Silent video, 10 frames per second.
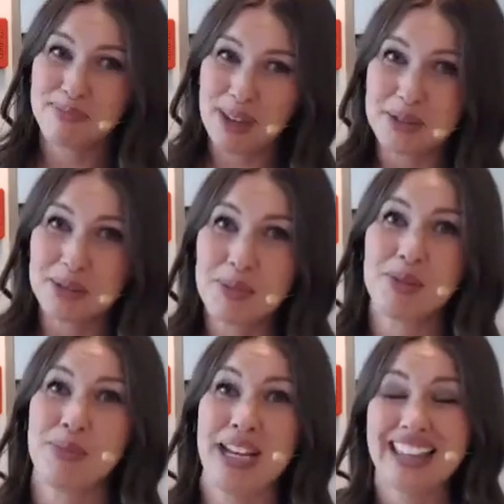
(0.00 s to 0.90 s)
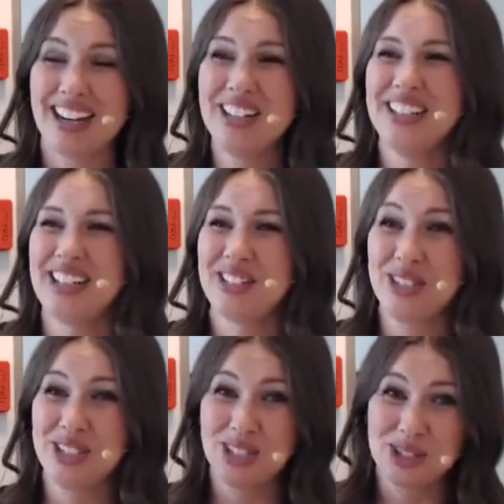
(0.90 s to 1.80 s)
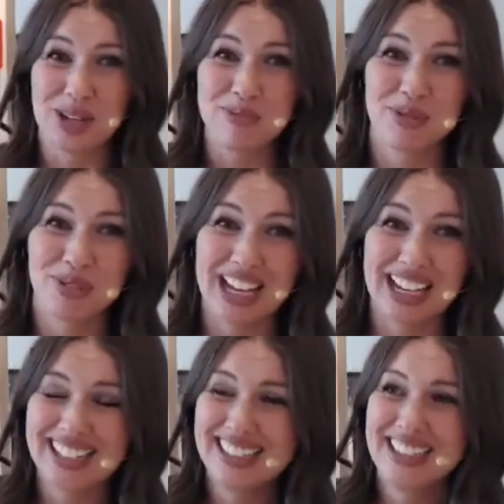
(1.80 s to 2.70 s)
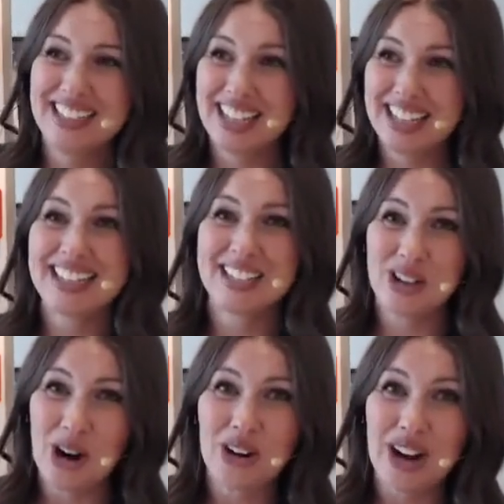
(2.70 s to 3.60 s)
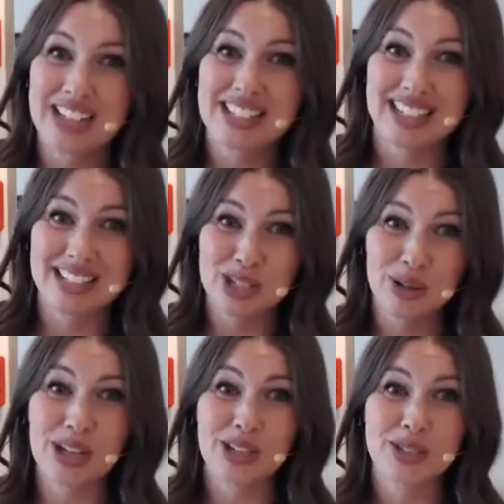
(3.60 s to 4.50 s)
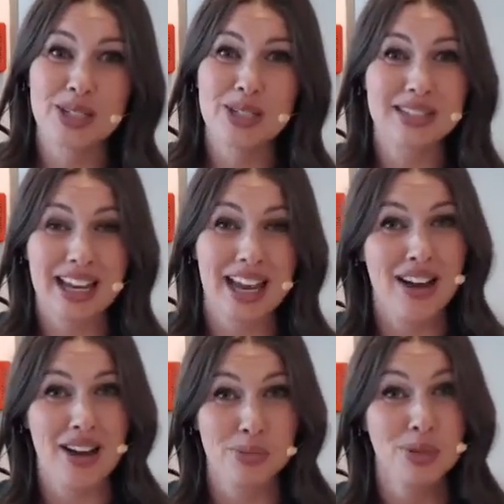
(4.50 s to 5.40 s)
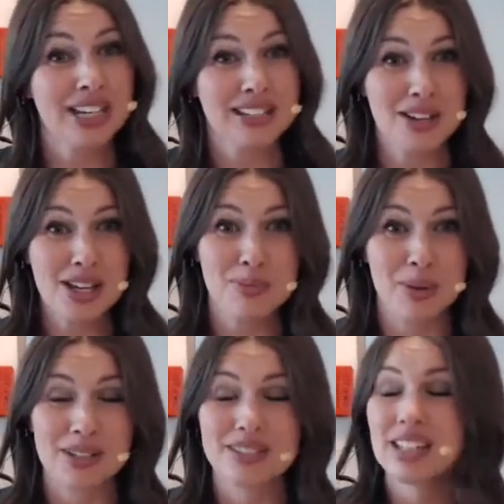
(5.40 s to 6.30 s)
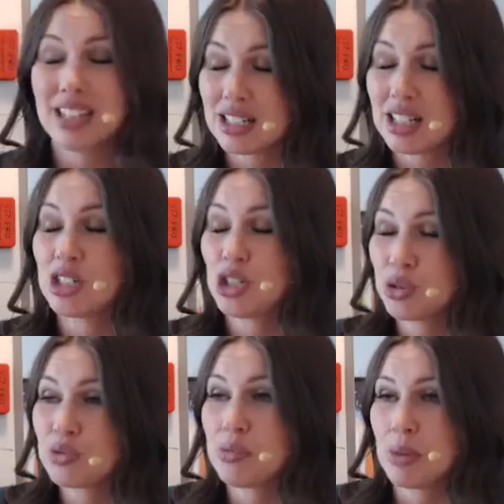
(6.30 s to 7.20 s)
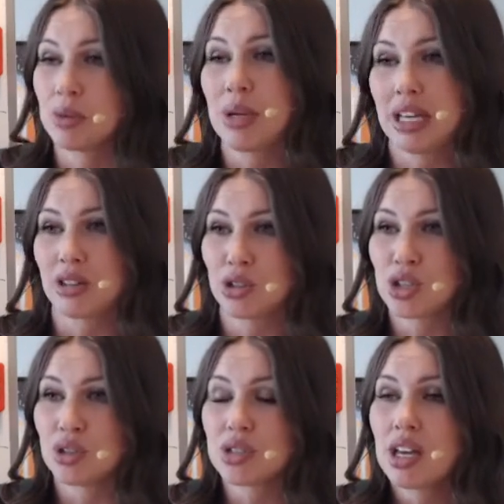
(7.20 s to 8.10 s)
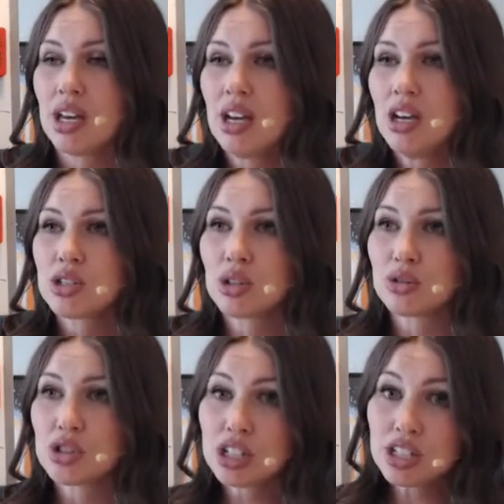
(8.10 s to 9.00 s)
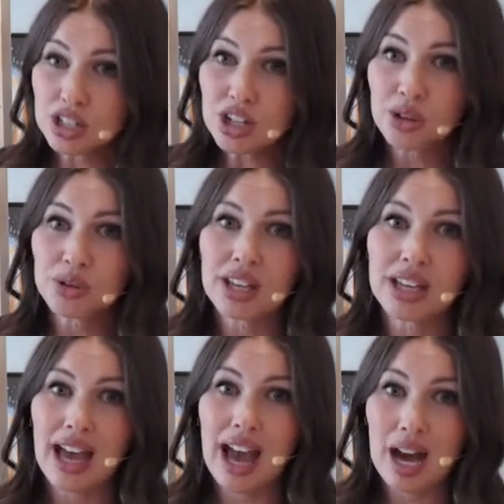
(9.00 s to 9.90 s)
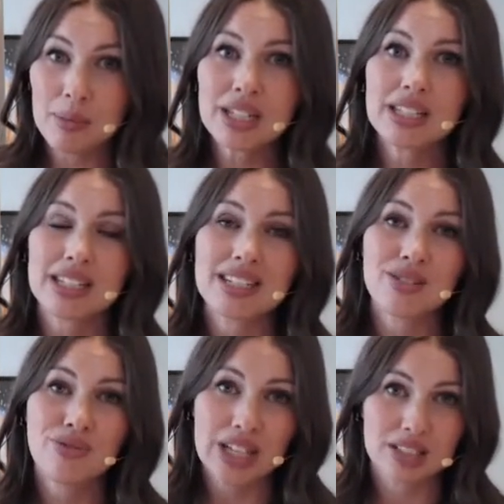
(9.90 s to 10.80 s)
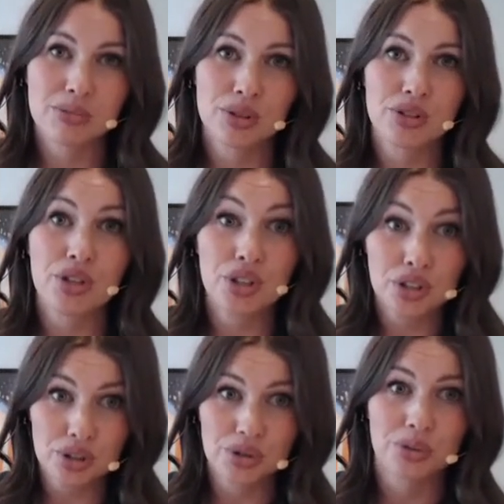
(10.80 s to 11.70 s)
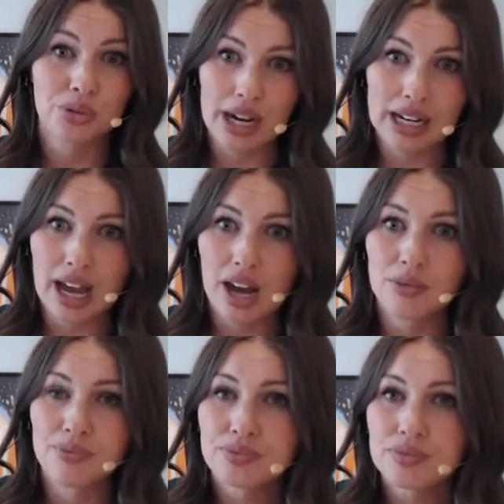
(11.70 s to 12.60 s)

I remember being there. I used to dream of like getting in car accidents so I could have a break in the hospital. Like I do remember being in those shoes. So just know that happiness is available to you right now.